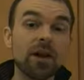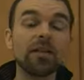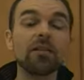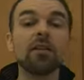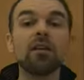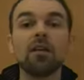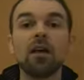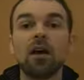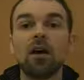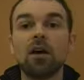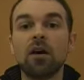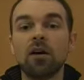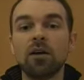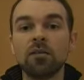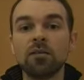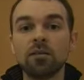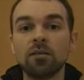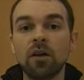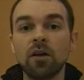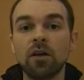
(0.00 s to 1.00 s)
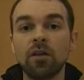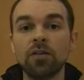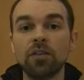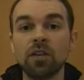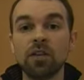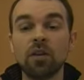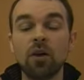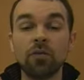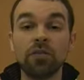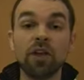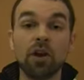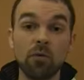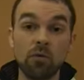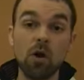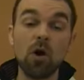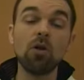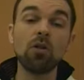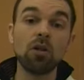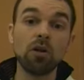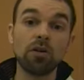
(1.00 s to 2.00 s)
right, on their
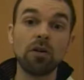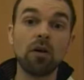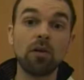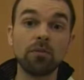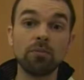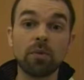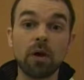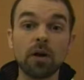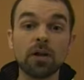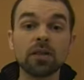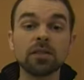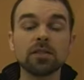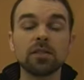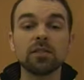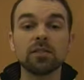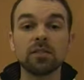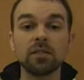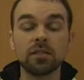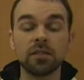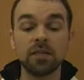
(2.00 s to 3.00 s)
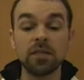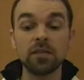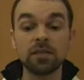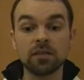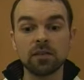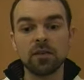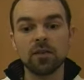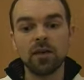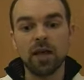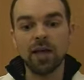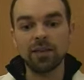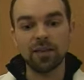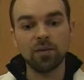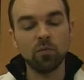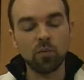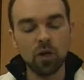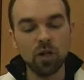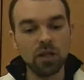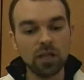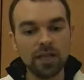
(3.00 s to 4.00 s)
role on Parkinson's disease, I
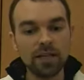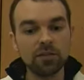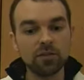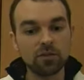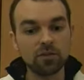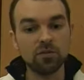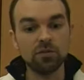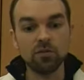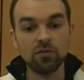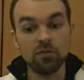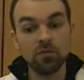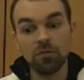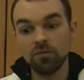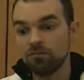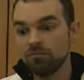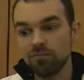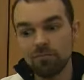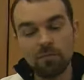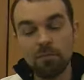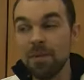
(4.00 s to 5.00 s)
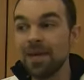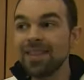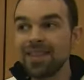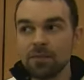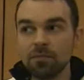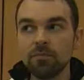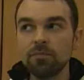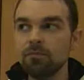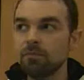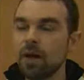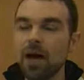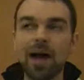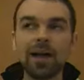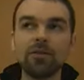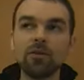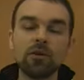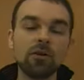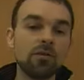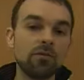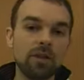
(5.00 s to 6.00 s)
think will lead to
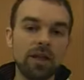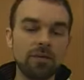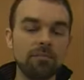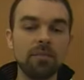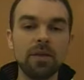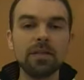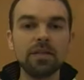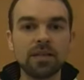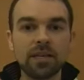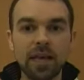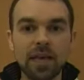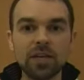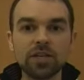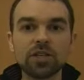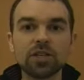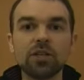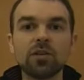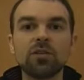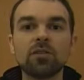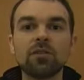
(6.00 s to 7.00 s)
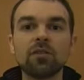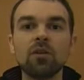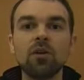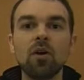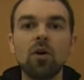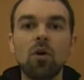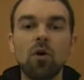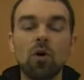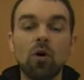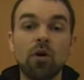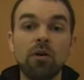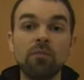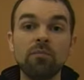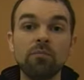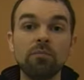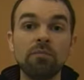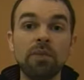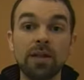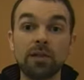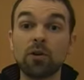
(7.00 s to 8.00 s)
either like medication or
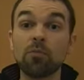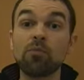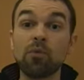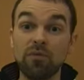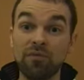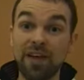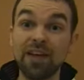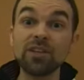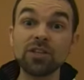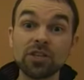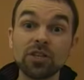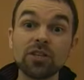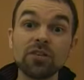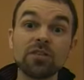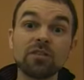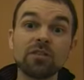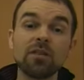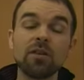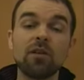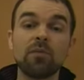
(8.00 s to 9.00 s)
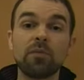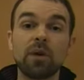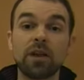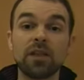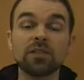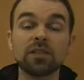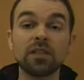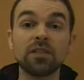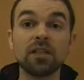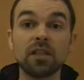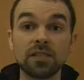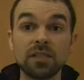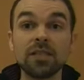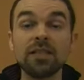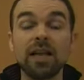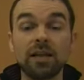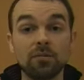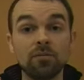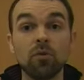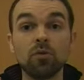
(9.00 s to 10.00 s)
better prevention of Parkinson's
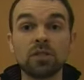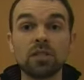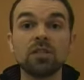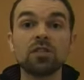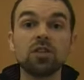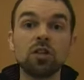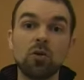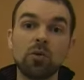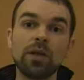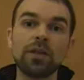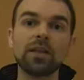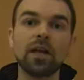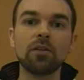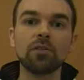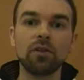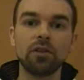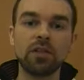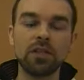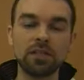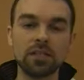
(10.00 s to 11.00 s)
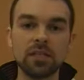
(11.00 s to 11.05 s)
disease, and mostly slowing down the